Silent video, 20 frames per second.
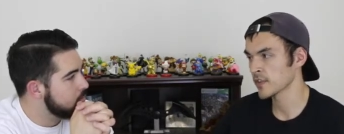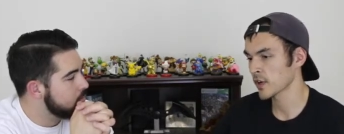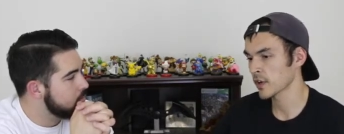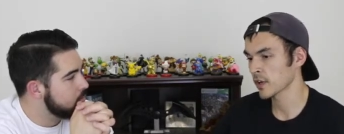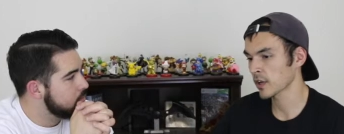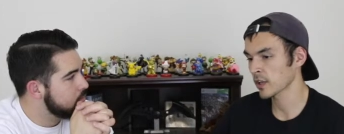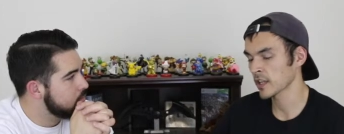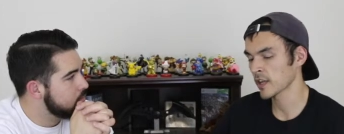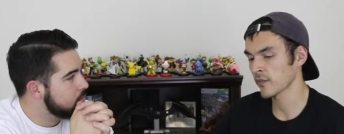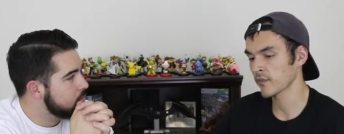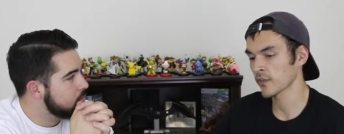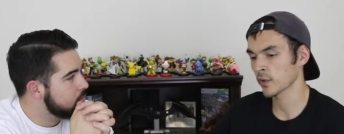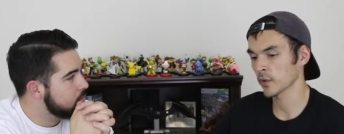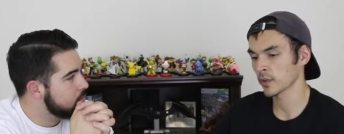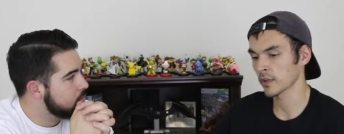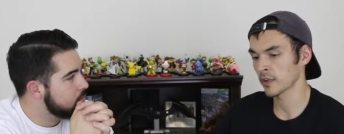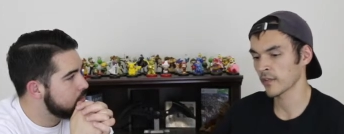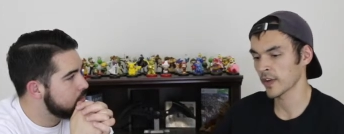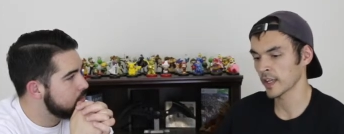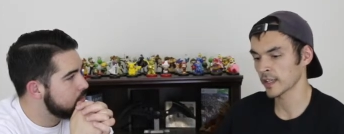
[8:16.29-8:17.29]
Speaker 1: very
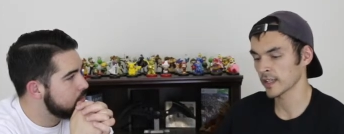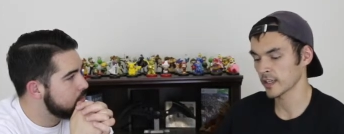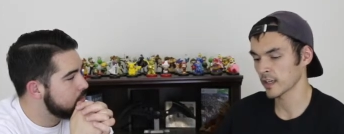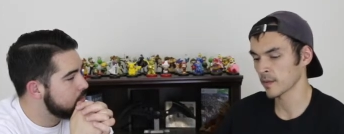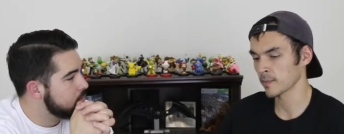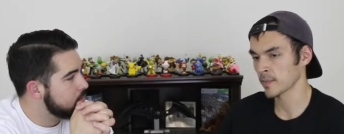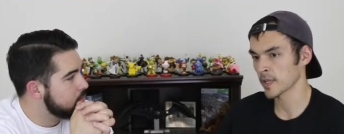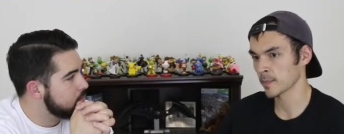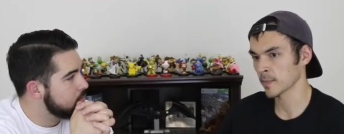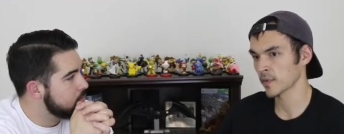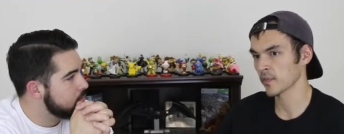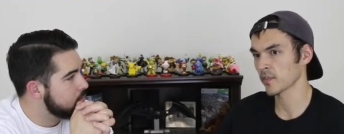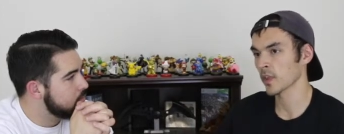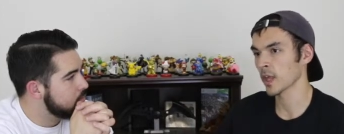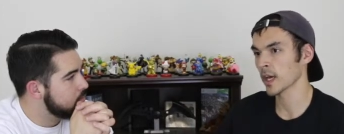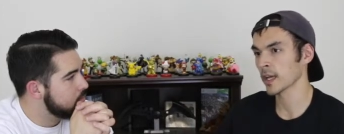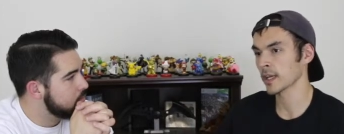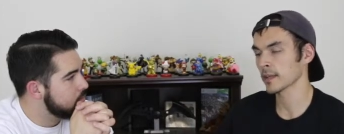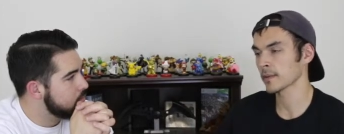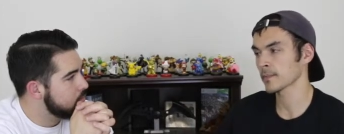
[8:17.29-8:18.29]
difficult if I take a beam of
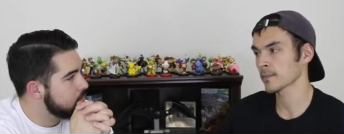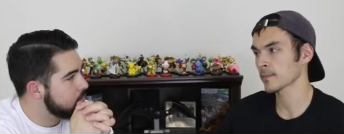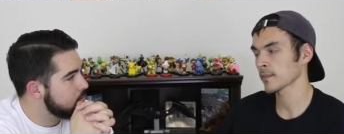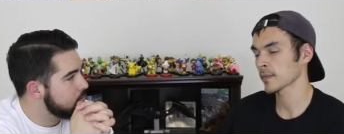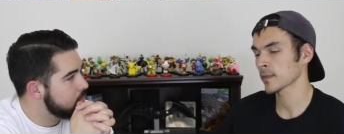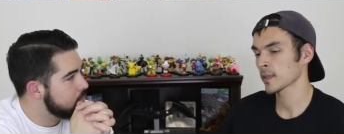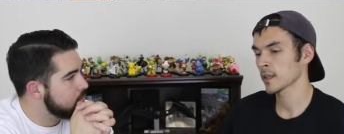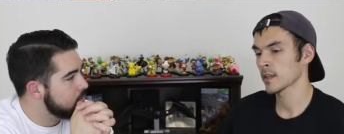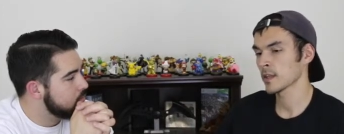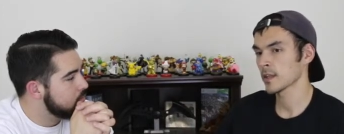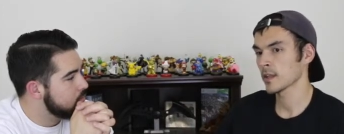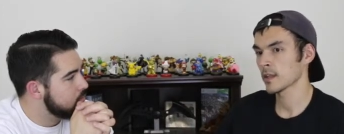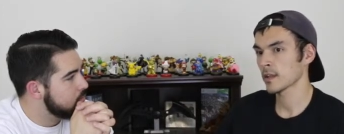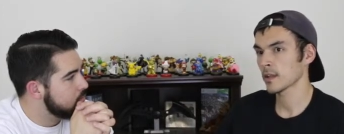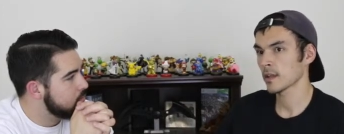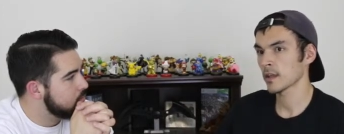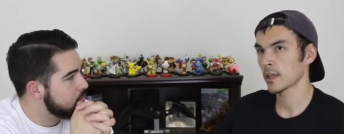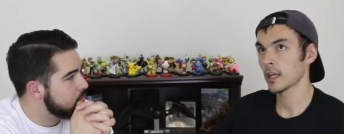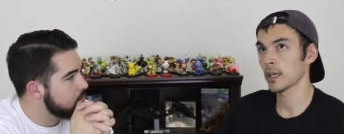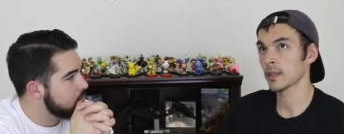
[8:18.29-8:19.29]
light
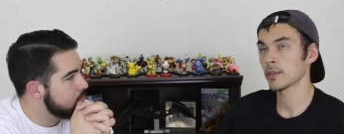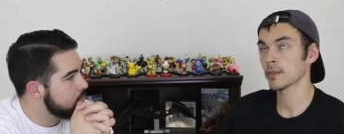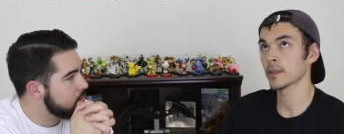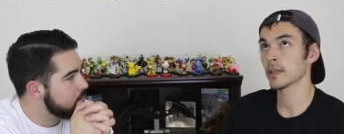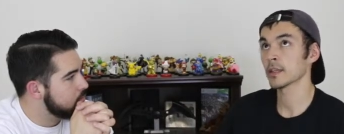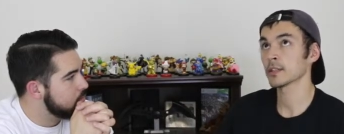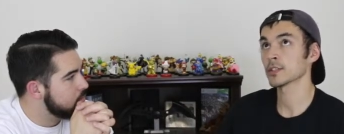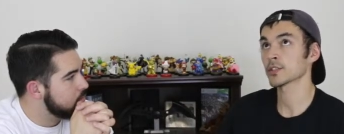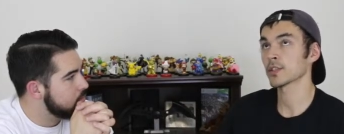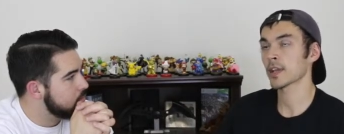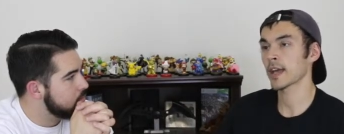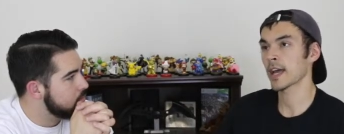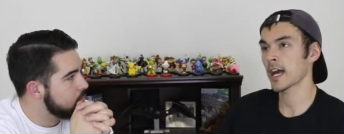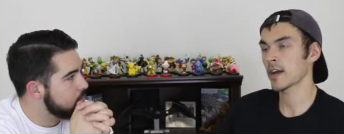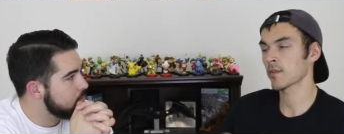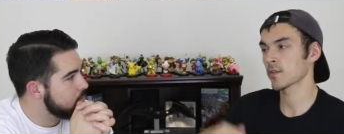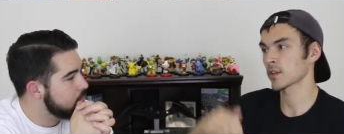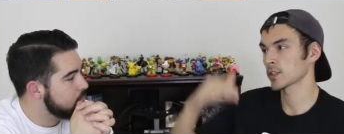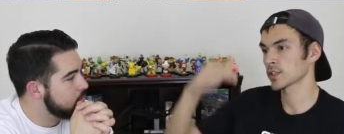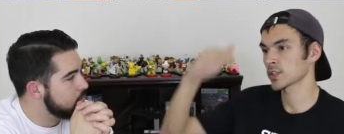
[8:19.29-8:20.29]
and then just to
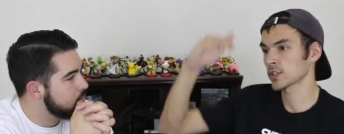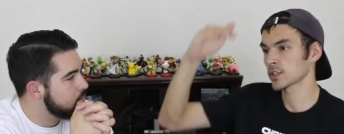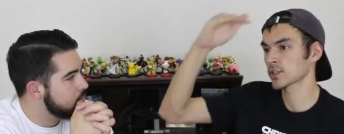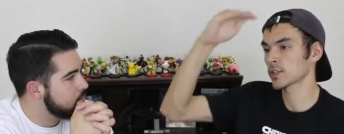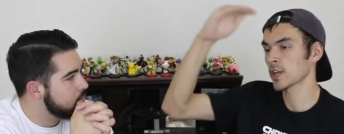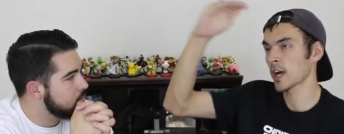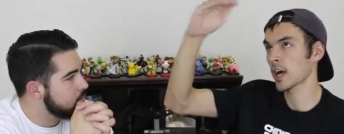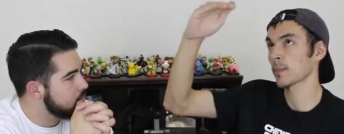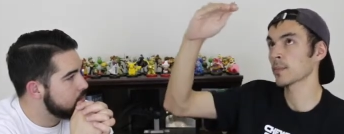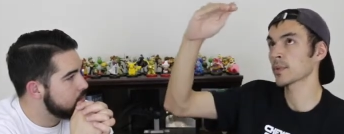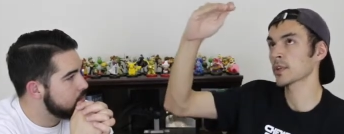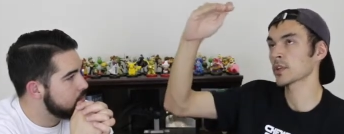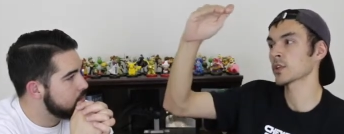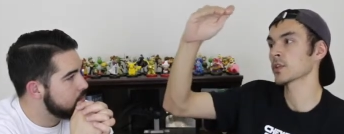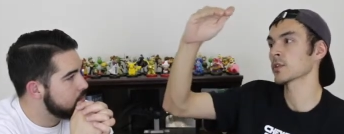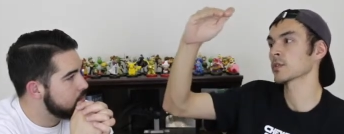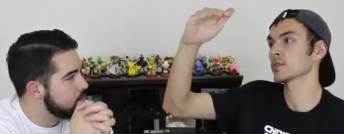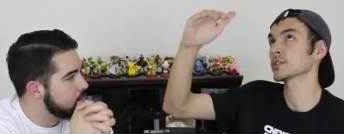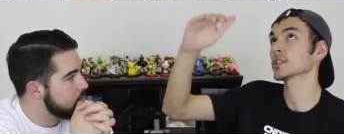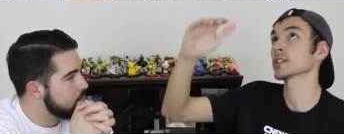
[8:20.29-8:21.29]
have it stop
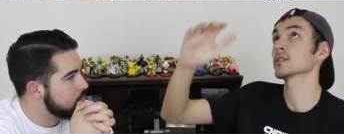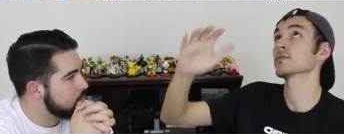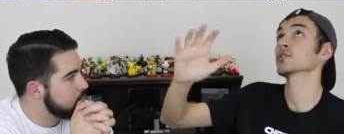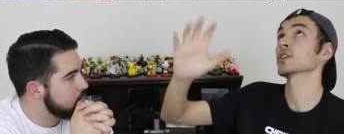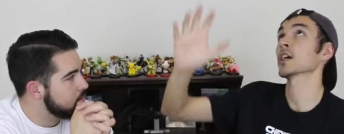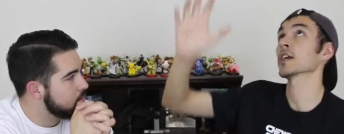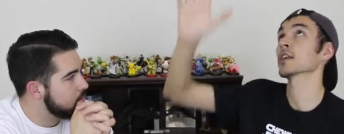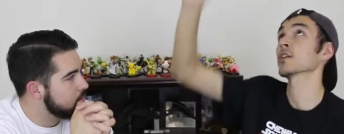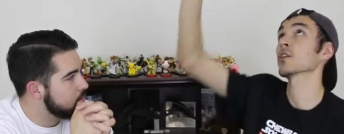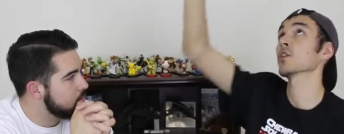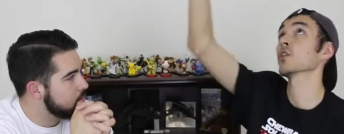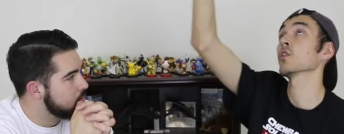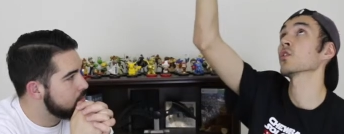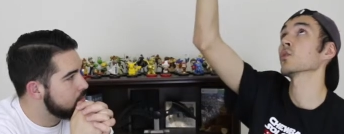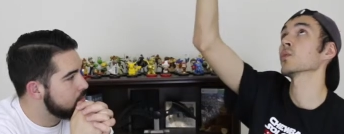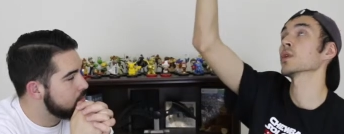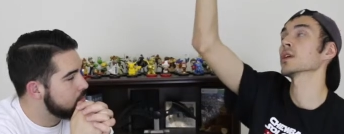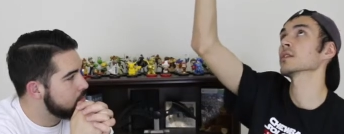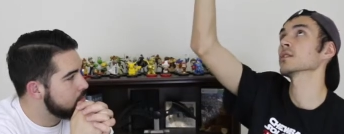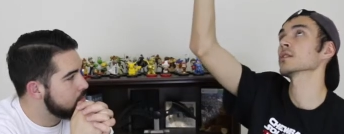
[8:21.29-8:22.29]
here instead of shining all
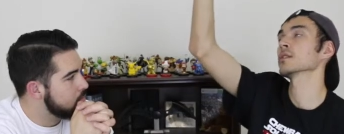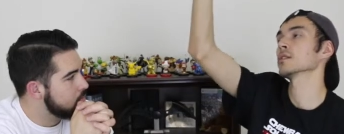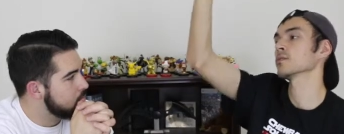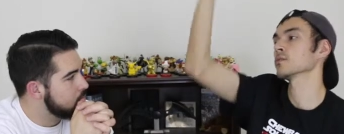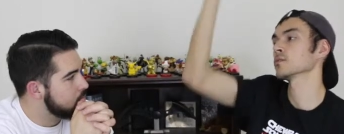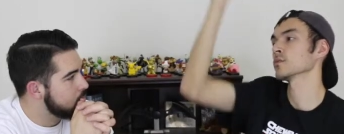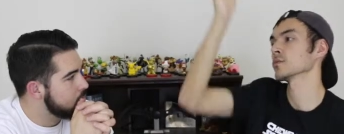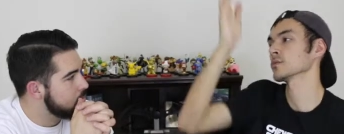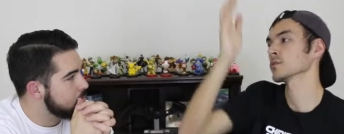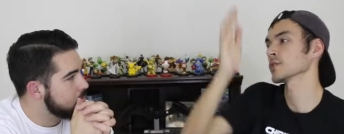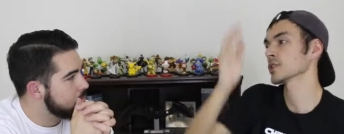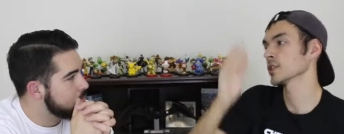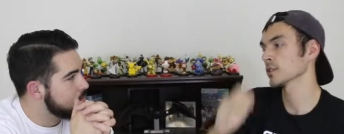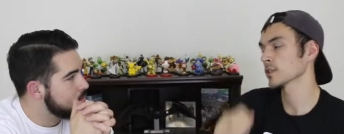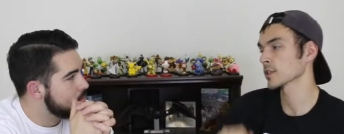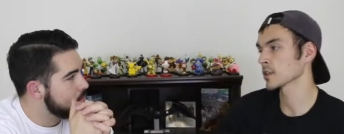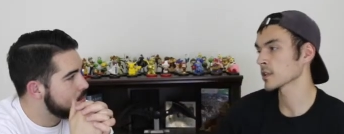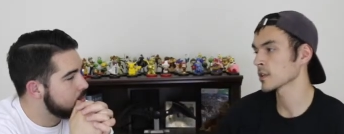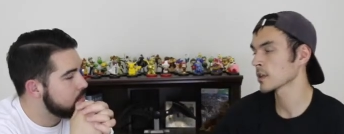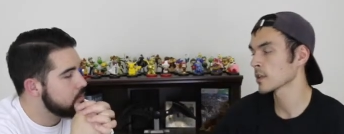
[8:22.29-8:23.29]
the way to the root
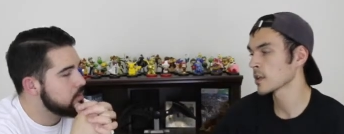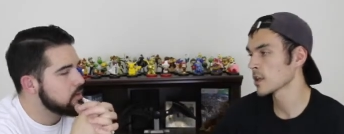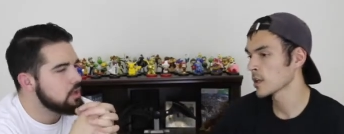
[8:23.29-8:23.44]
ceiling.